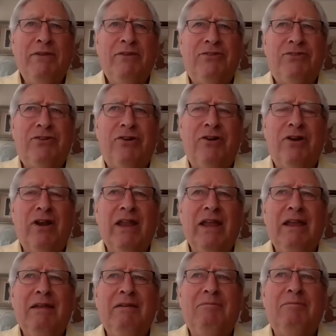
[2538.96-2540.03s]

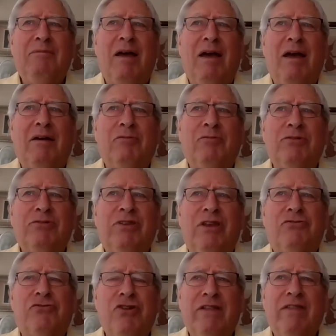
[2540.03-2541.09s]
certainly was
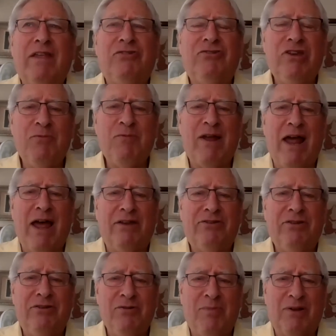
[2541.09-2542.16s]
intrigued that she went on to
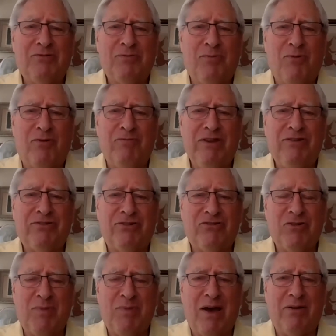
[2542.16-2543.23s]
do much more research
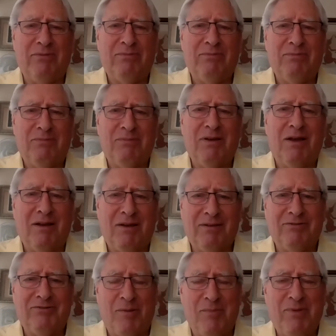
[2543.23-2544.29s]
about
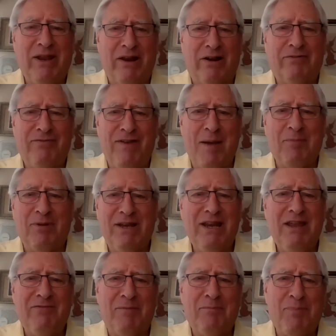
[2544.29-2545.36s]
somebody in her family, and
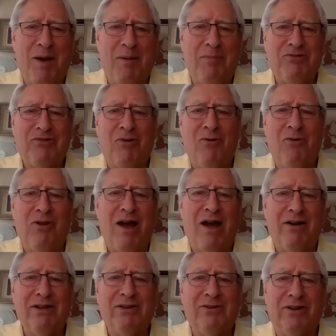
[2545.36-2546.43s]
even published a whole
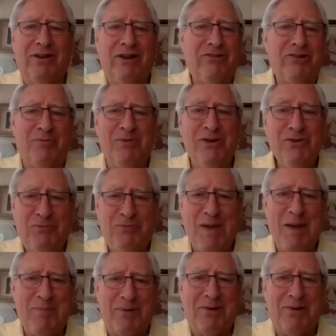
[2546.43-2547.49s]
article in a German
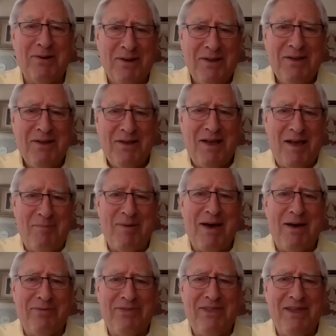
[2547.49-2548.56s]
newspaper
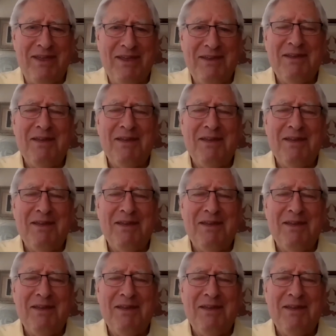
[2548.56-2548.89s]
about the